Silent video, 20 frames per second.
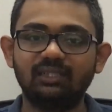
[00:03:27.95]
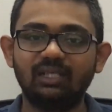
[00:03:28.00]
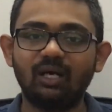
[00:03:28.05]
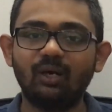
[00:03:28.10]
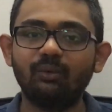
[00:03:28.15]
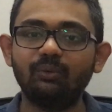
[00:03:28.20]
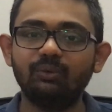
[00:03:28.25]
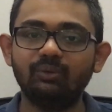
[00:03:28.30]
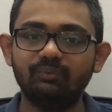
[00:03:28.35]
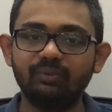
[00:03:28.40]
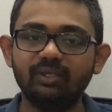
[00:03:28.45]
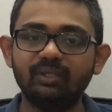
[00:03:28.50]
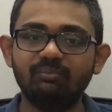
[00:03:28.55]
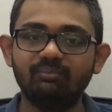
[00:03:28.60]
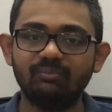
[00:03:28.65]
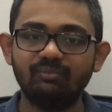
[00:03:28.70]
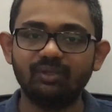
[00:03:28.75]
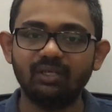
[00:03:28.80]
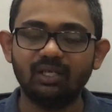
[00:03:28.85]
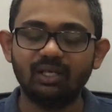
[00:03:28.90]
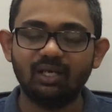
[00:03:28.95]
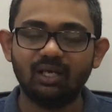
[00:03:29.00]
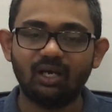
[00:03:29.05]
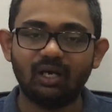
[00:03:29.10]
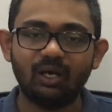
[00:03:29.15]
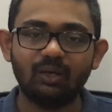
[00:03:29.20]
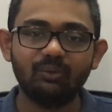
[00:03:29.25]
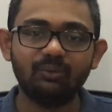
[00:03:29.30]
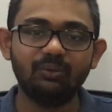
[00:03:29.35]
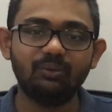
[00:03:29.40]
How do
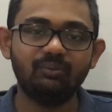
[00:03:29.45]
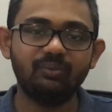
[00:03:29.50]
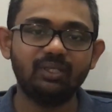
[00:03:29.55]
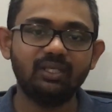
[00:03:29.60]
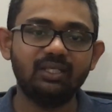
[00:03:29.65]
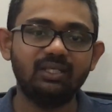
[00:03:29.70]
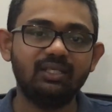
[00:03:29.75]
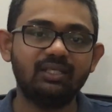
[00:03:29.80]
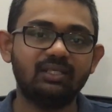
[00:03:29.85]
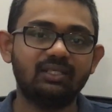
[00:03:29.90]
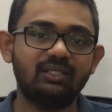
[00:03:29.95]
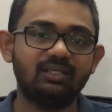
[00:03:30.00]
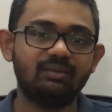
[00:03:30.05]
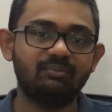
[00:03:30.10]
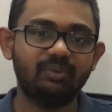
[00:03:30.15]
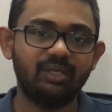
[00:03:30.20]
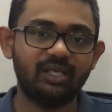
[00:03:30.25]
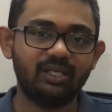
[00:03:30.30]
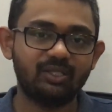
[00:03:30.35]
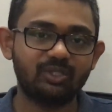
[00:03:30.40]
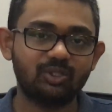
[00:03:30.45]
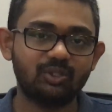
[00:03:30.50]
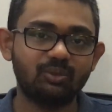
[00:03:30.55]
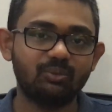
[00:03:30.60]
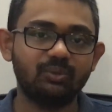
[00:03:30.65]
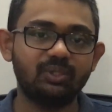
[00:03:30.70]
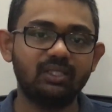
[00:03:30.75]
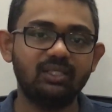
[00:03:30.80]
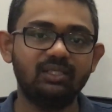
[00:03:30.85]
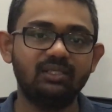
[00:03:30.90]
we make
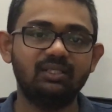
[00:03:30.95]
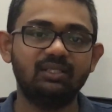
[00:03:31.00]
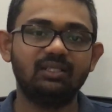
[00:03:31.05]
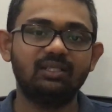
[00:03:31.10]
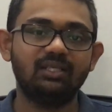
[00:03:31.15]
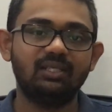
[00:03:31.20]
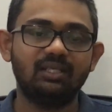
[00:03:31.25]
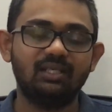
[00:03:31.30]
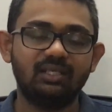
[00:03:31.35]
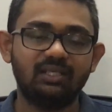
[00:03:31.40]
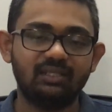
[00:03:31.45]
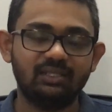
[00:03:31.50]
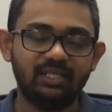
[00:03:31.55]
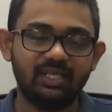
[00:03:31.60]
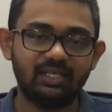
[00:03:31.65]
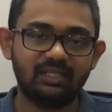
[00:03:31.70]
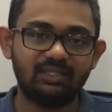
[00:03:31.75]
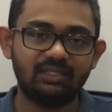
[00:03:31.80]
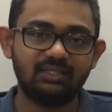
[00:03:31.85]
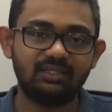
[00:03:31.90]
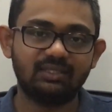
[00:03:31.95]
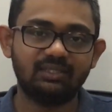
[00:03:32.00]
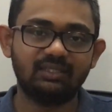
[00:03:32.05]
sure that